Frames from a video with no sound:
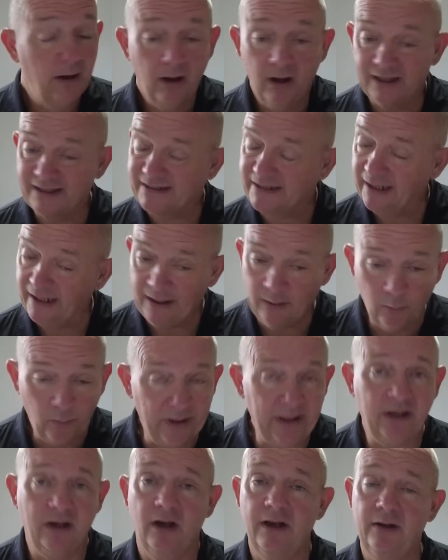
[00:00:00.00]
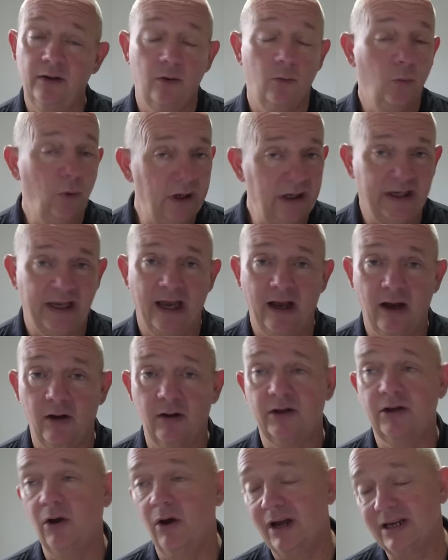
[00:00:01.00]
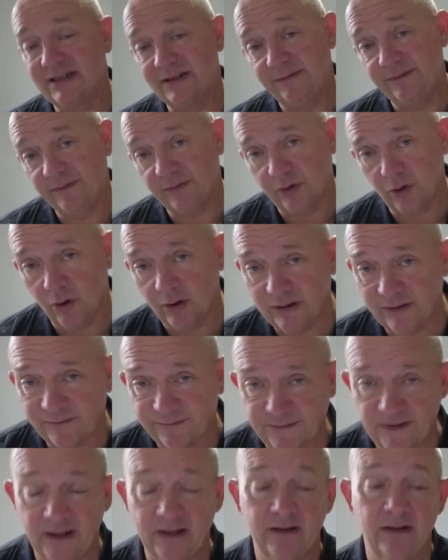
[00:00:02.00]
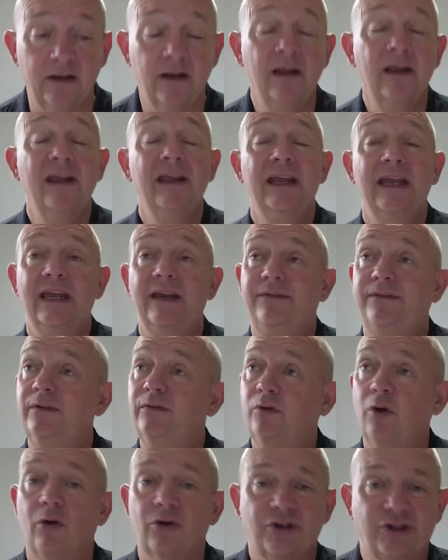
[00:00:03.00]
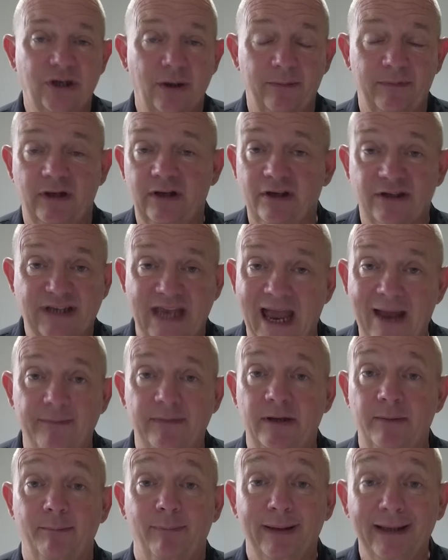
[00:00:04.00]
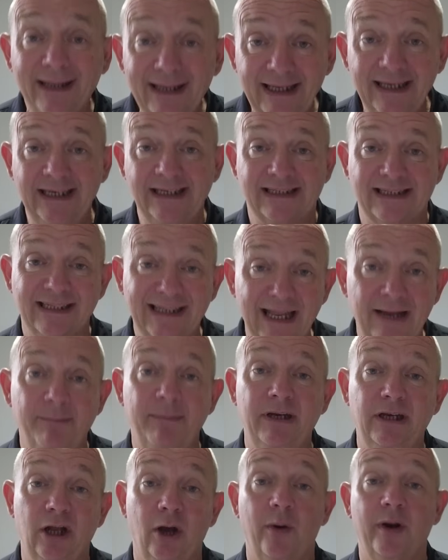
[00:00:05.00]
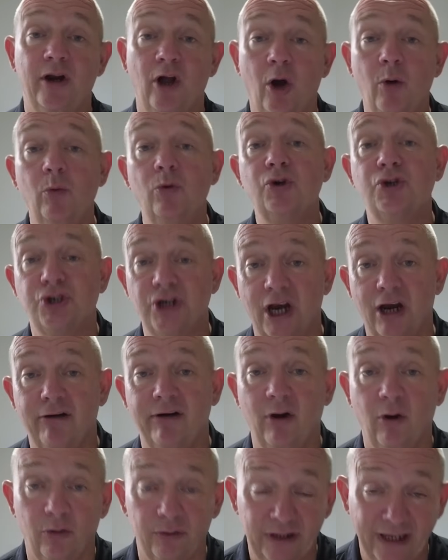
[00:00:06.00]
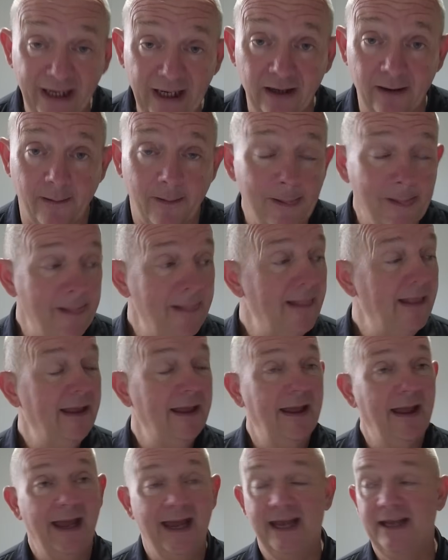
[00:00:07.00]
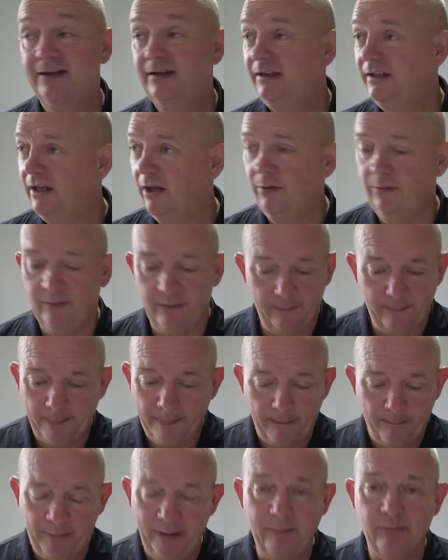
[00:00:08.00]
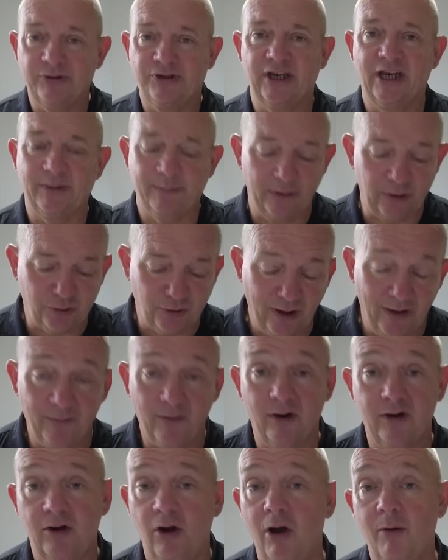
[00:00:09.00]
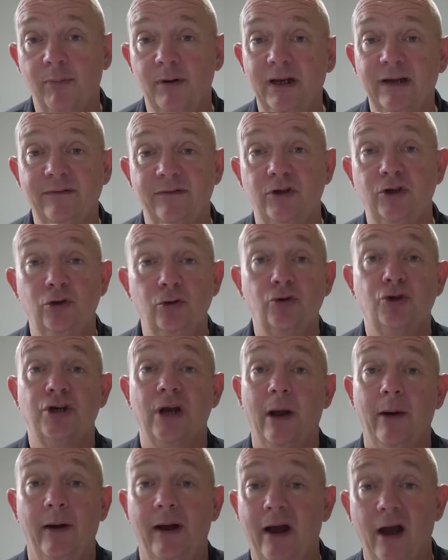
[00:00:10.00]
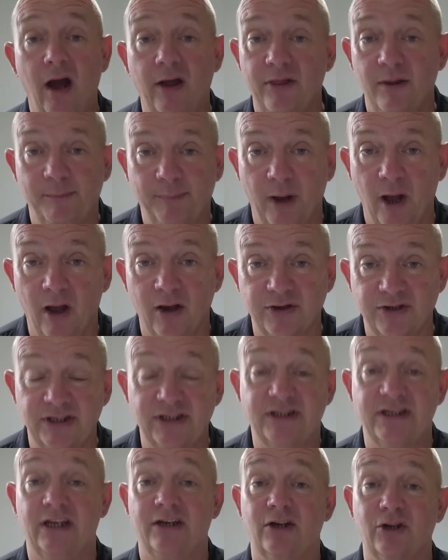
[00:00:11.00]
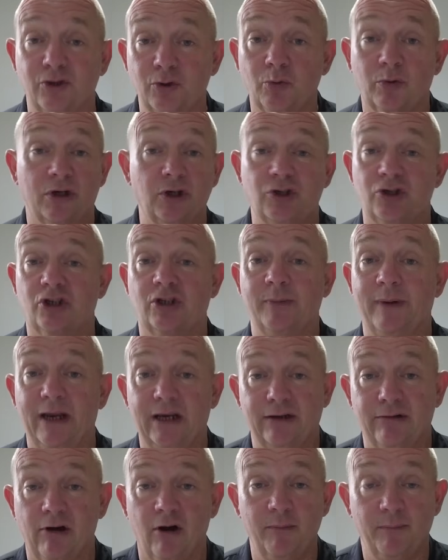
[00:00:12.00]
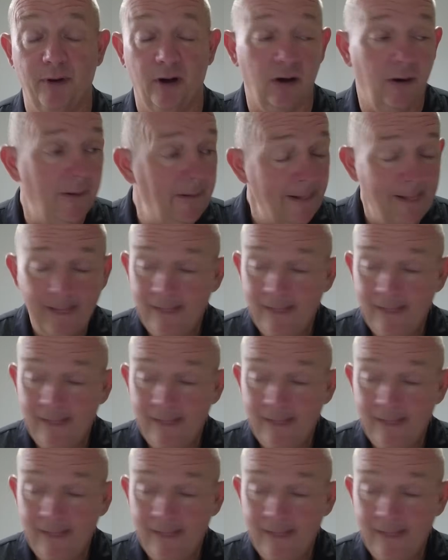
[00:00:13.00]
I say it week in, week out, guys, if you've got an event, if you've got something that's happening, please let me know and I will share it on here. And, you know, people say to me, Trevor, I can't believe that you shout out other bars instead of talking just about your own bar.